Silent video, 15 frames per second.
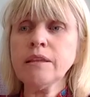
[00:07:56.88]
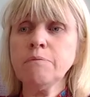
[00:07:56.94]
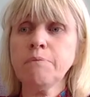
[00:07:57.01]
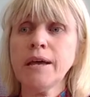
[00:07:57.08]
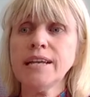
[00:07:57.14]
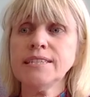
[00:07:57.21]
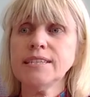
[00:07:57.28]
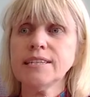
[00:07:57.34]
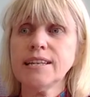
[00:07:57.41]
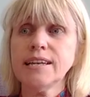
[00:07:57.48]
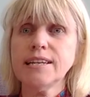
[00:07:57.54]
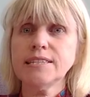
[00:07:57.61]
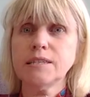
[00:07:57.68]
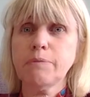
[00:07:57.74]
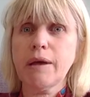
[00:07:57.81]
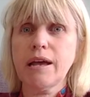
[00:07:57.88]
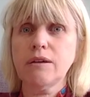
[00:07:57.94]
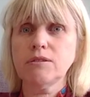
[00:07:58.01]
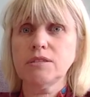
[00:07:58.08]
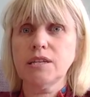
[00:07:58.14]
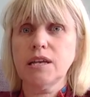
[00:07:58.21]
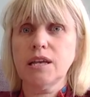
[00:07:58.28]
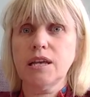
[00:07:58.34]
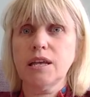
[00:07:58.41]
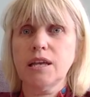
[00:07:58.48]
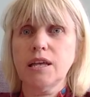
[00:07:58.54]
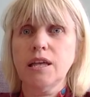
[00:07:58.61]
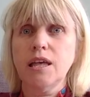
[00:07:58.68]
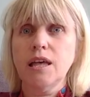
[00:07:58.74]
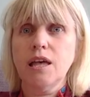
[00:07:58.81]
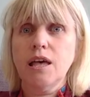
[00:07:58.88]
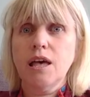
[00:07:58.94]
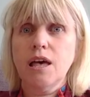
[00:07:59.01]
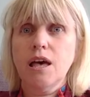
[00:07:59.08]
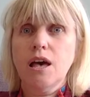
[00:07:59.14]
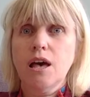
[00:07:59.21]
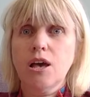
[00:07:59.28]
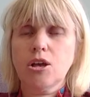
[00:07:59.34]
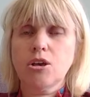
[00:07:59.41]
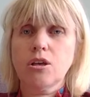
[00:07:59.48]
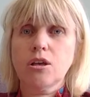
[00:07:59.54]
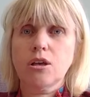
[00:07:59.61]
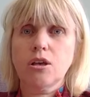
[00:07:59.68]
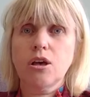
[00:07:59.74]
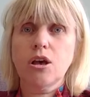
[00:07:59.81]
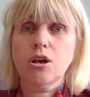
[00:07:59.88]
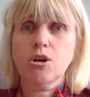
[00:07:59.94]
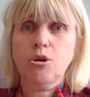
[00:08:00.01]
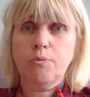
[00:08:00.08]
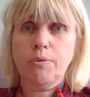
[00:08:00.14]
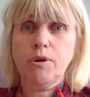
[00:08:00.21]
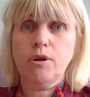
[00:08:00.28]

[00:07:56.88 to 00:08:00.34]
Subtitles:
basically it's about a couple